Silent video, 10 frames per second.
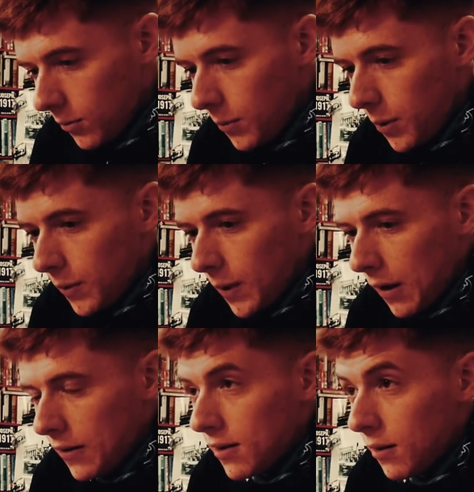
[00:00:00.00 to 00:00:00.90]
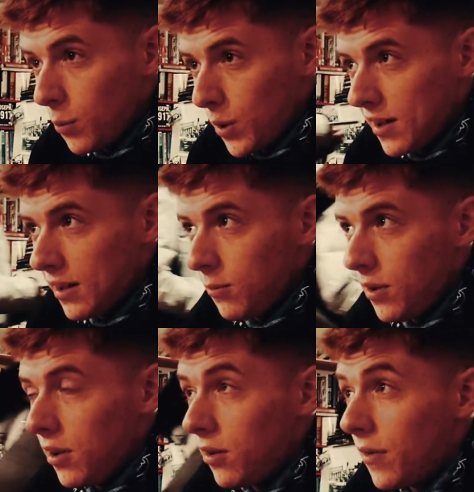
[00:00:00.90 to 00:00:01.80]
many people go into, particularly
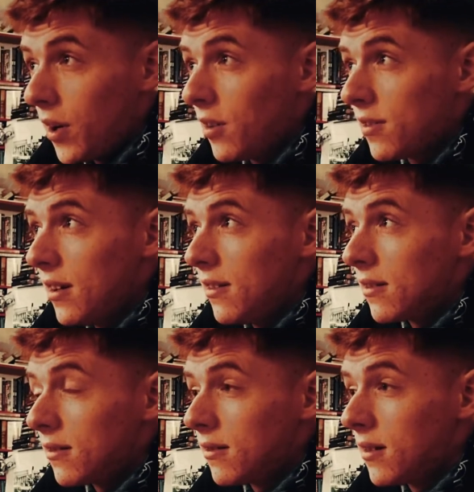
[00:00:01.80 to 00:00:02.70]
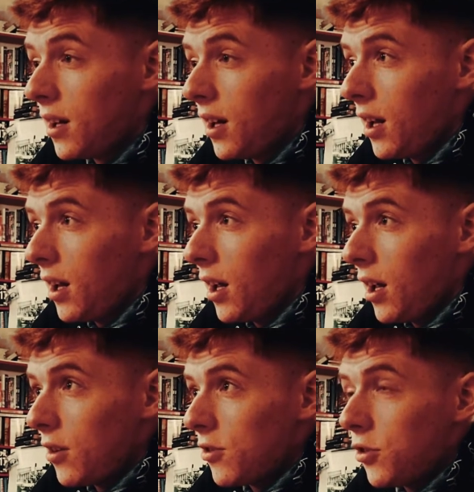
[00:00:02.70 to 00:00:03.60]
with universities and
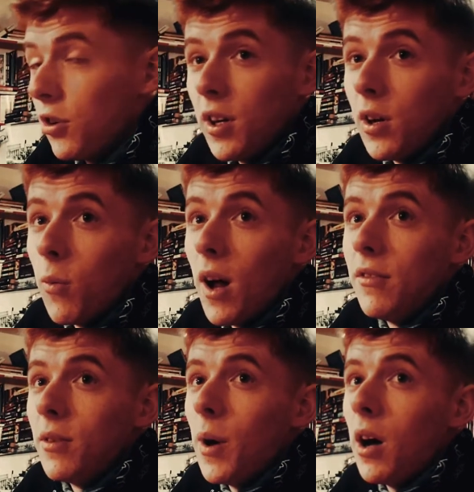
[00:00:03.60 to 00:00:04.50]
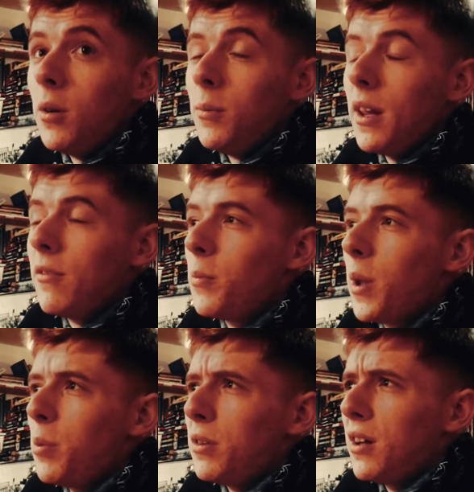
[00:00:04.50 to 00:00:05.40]
studying away from home, even
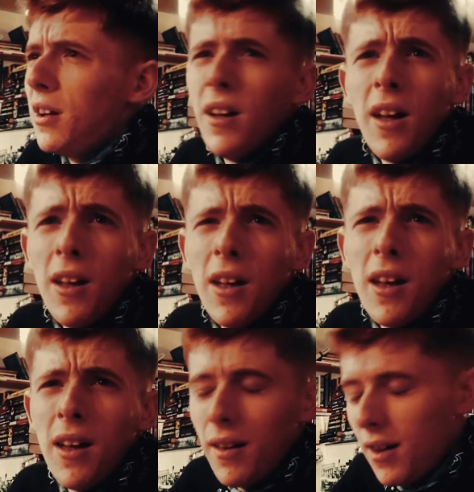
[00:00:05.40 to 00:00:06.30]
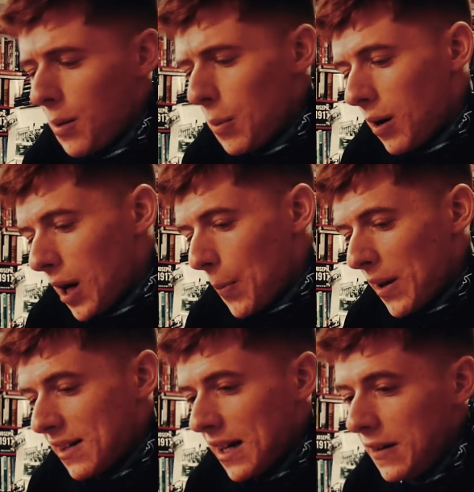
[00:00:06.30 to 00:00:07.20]
people that are
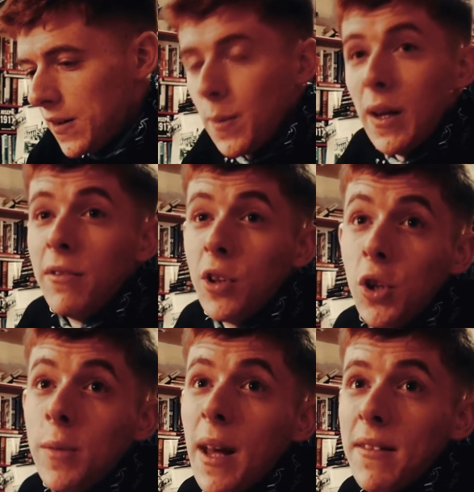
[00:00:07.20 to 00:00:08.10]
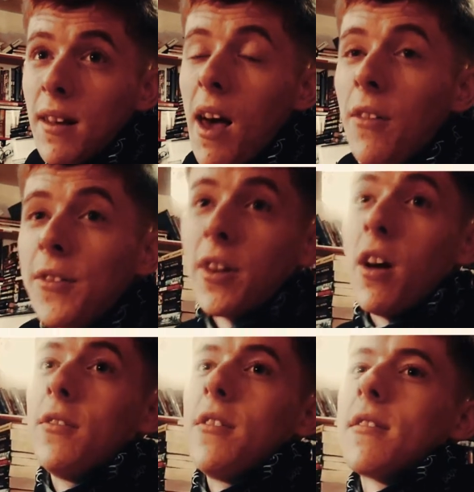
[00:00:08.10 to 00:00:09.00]
perceived to be of good mental health
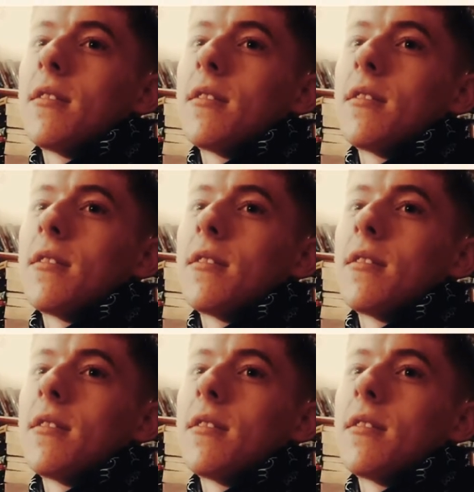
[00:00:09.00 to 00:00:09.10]
start to